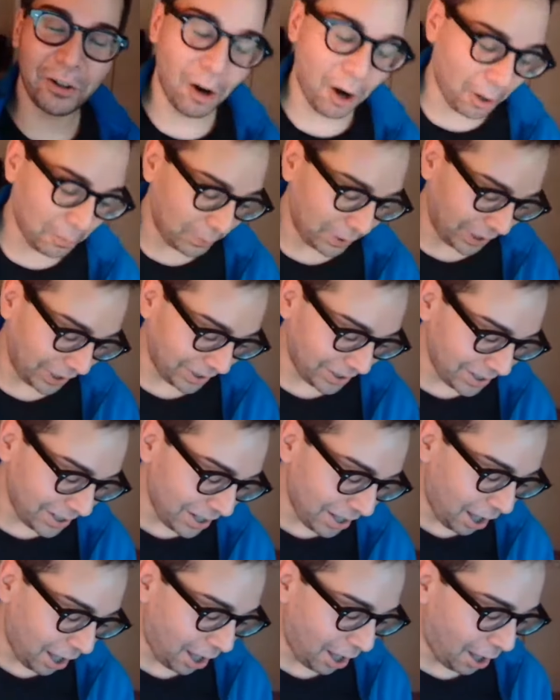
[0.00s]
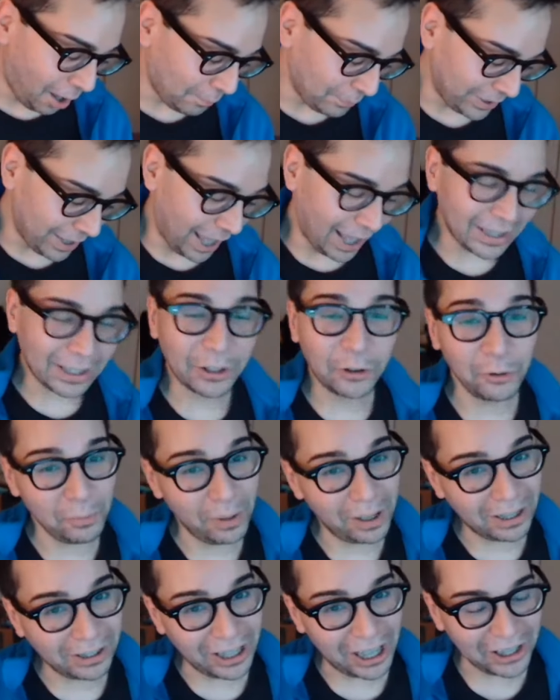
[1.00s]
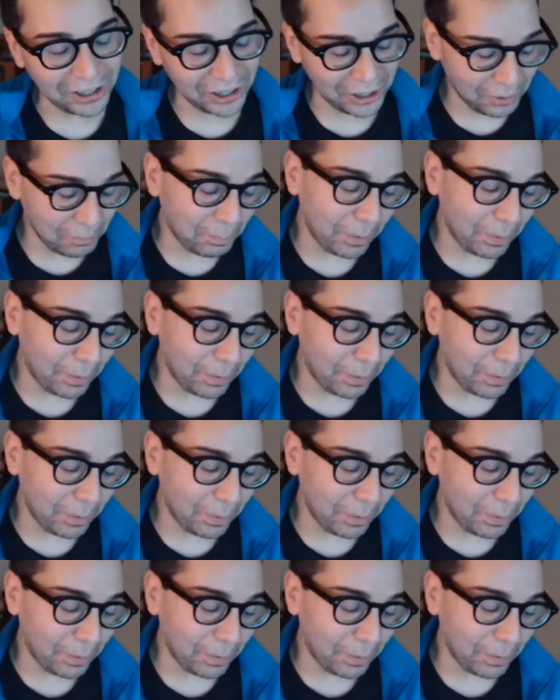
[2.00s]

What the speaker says: harmony. Yes, through meditation,